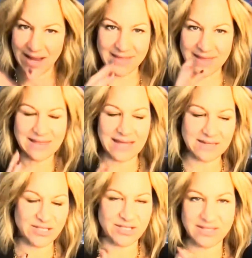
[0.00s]
I think that
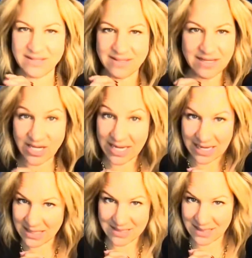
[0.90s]
is just such a
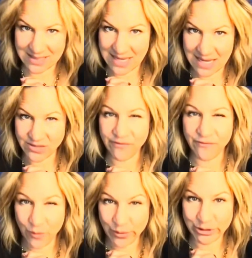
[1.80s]
key to success
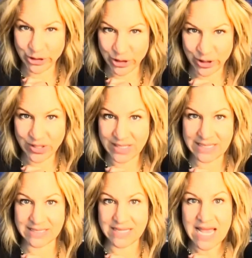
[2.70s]
for sure
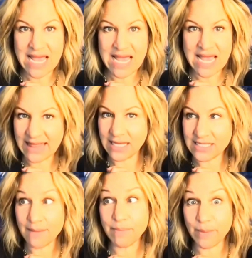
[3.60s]
and I think
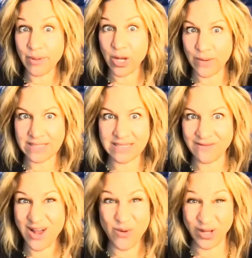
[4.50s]
some people go into
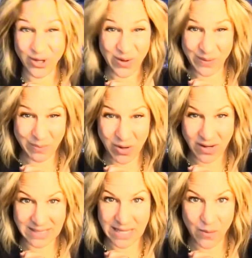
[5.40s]
stuff not really knowing what
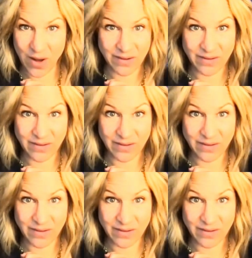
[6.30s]
product they want,